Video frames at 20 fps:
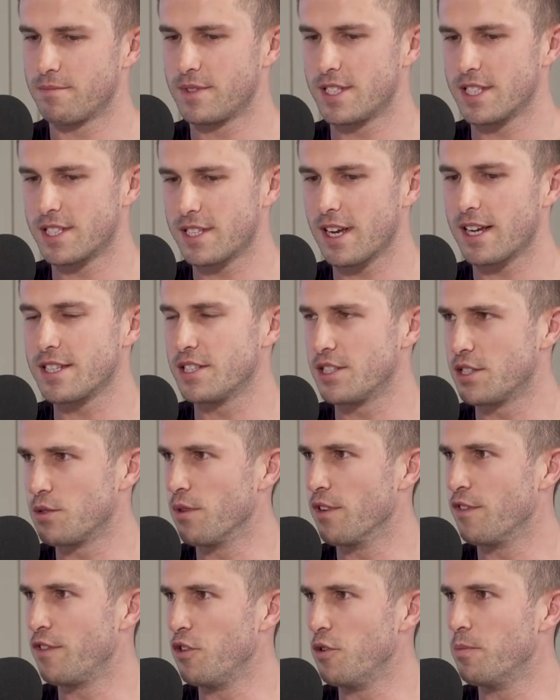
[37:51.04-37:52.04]
discussed this
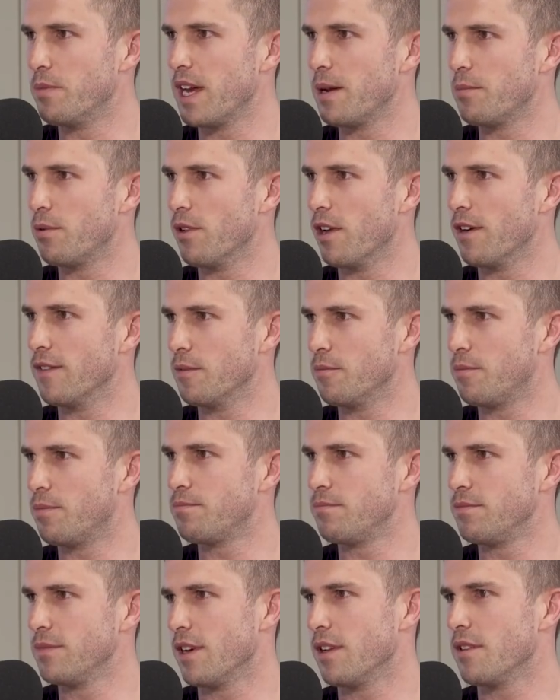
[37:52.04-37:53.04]
with a few people over
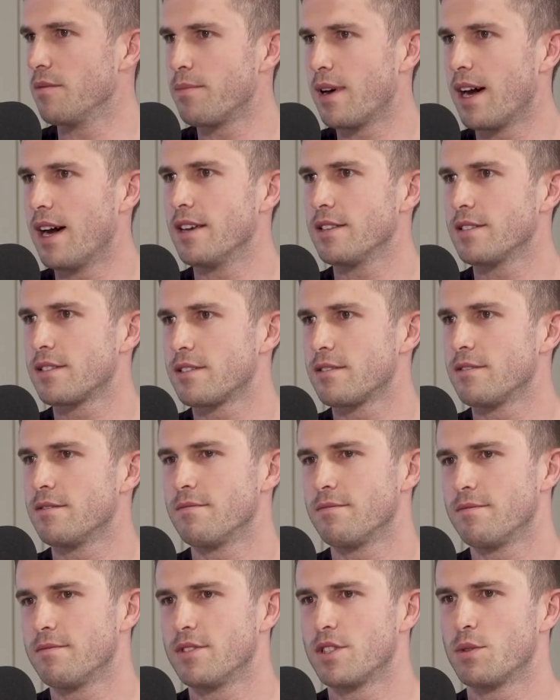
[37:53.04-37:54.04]
the past
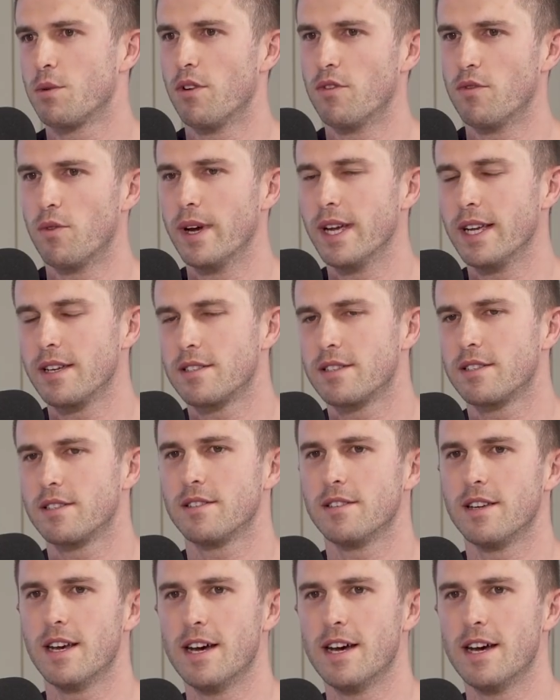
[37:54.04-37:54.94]
12 weeks,